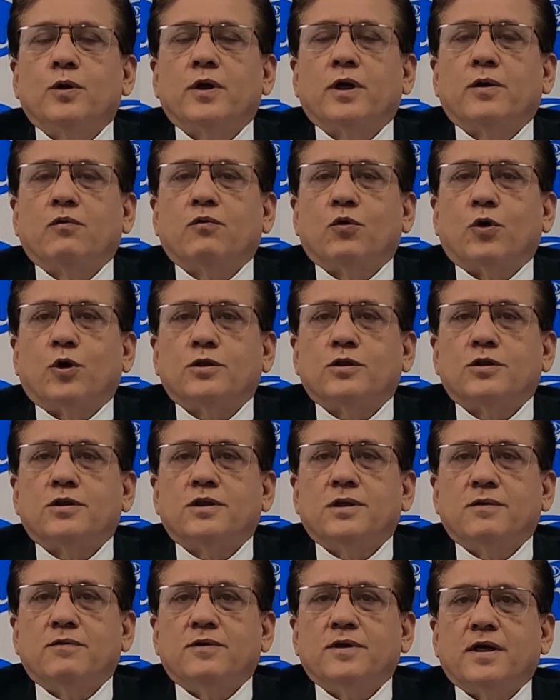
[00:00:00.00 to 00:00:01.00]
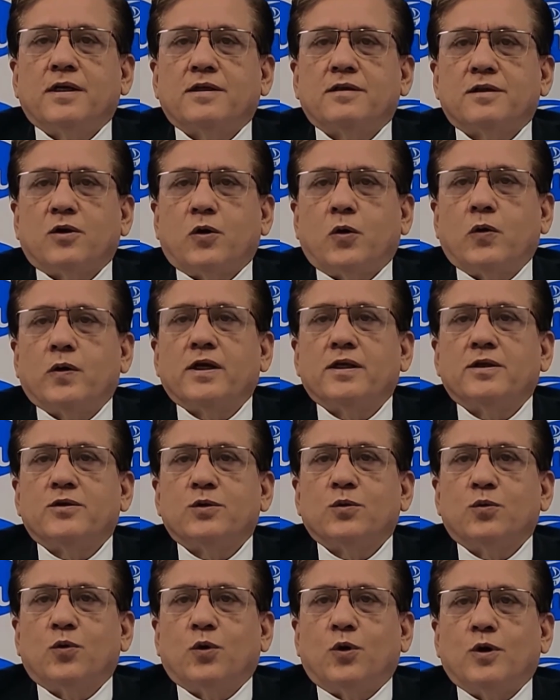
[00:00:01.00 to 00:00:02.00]
You can watch TV as long
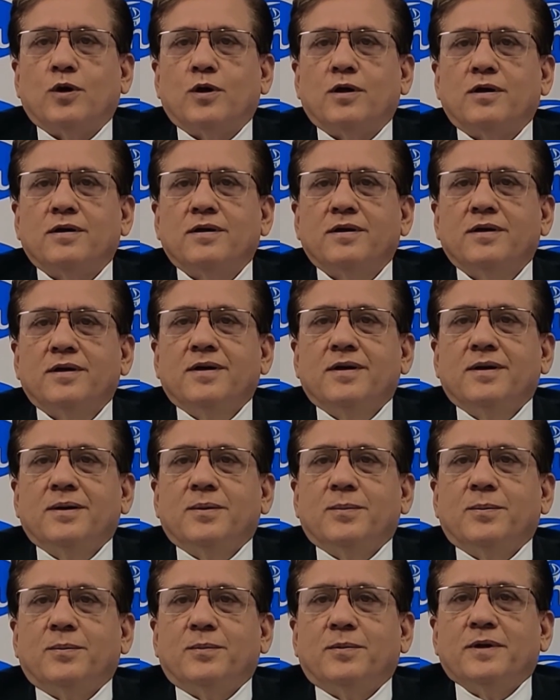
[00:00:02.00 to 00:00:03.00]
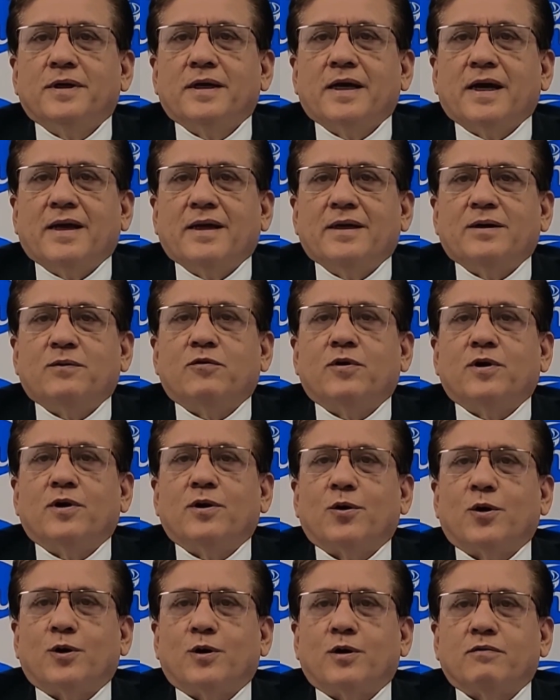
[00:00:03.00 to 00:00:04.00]
as you want. It
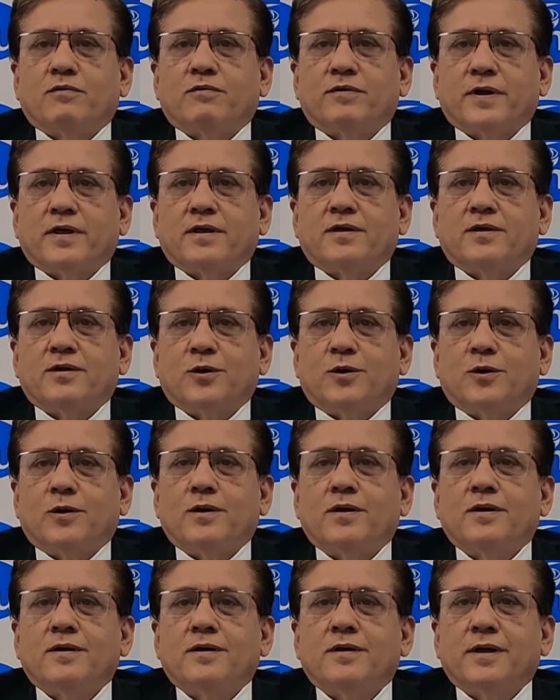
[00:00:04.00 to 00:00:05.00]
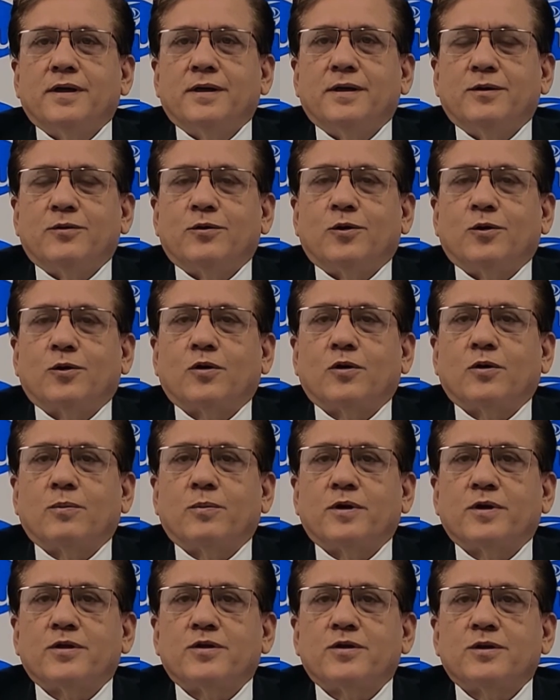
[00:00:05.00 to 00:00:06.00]
will not affect your
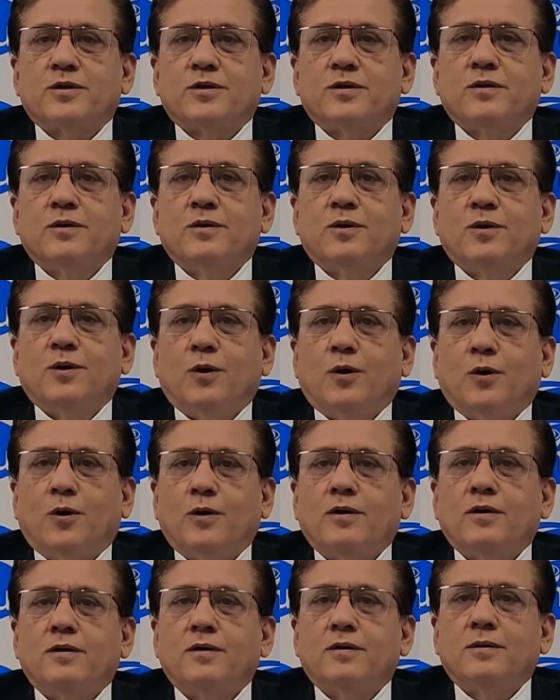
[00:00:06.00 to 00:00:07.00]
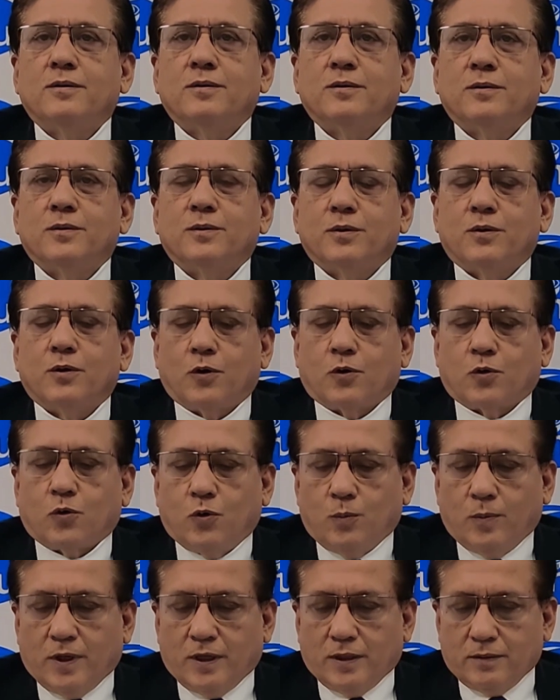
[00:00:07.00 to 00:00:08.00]
intraocular pressure or
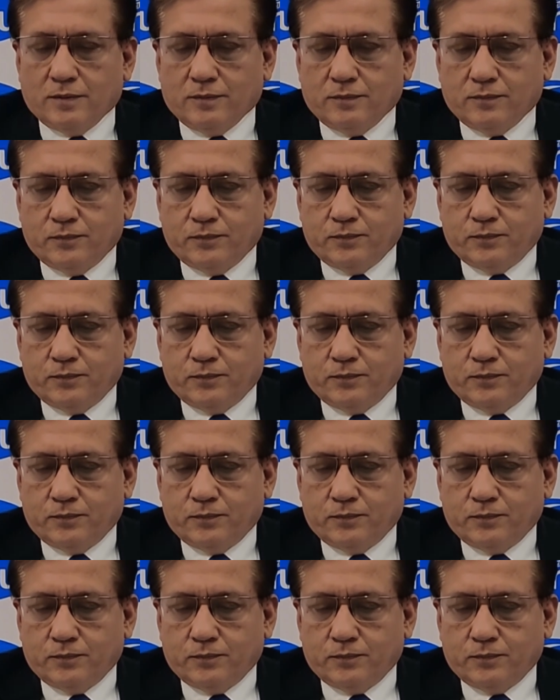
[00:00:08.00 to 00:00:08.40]
glaucoma.